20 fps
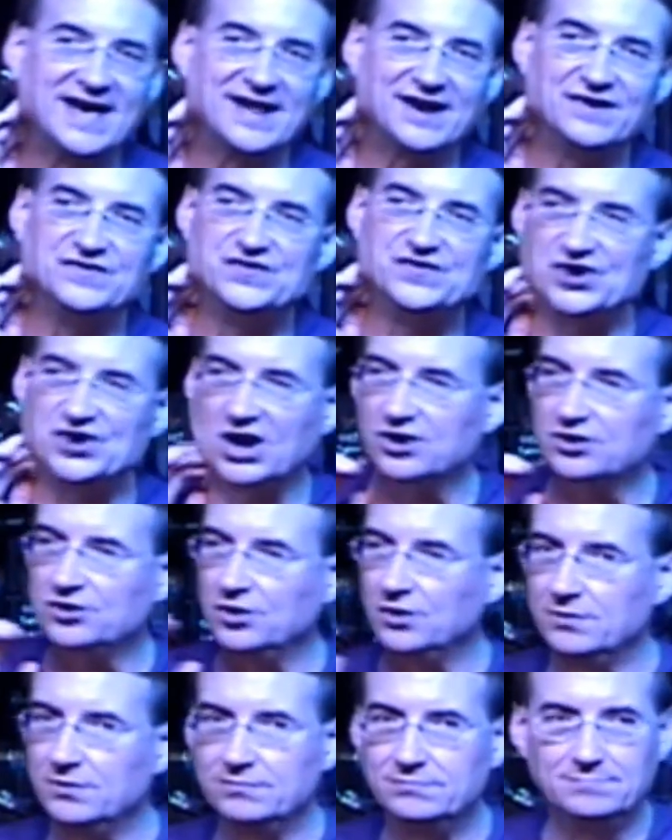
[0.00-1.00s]
how to
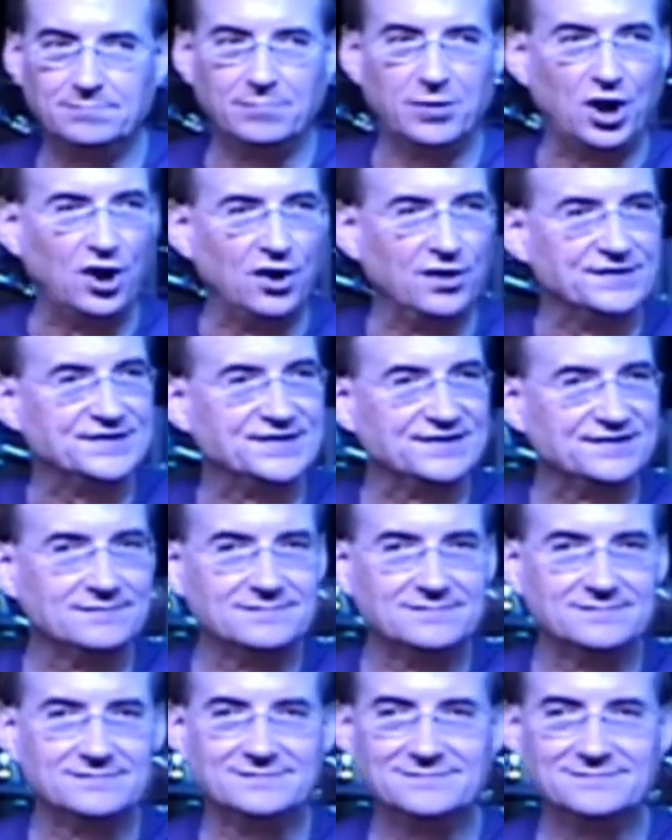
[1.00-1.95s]
juggle balls?